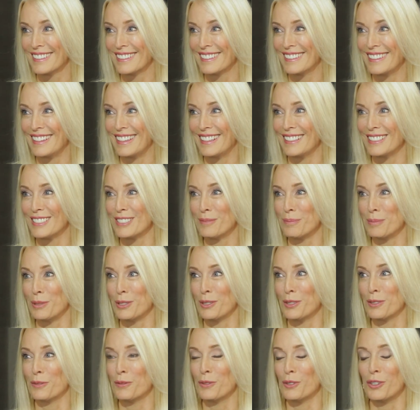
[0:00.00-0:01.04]
That is
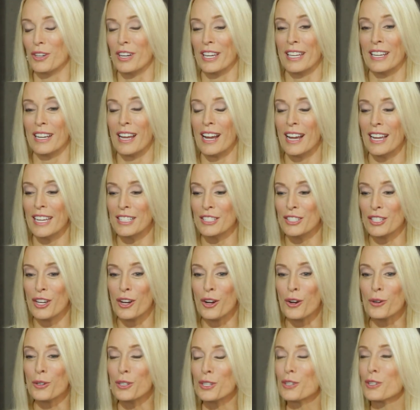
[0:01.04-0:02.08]
beautiful. And I
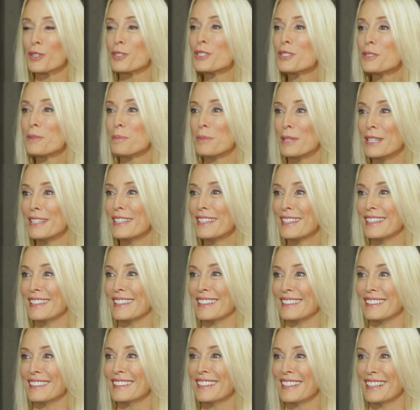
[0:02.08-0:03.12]
know you're
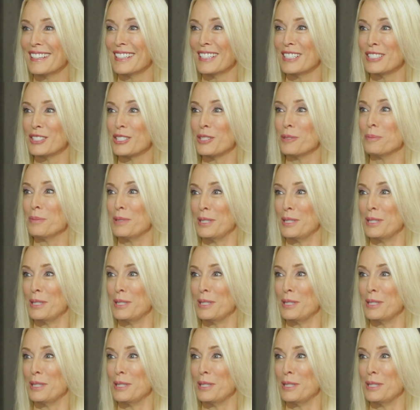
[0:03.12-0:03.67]
speaking to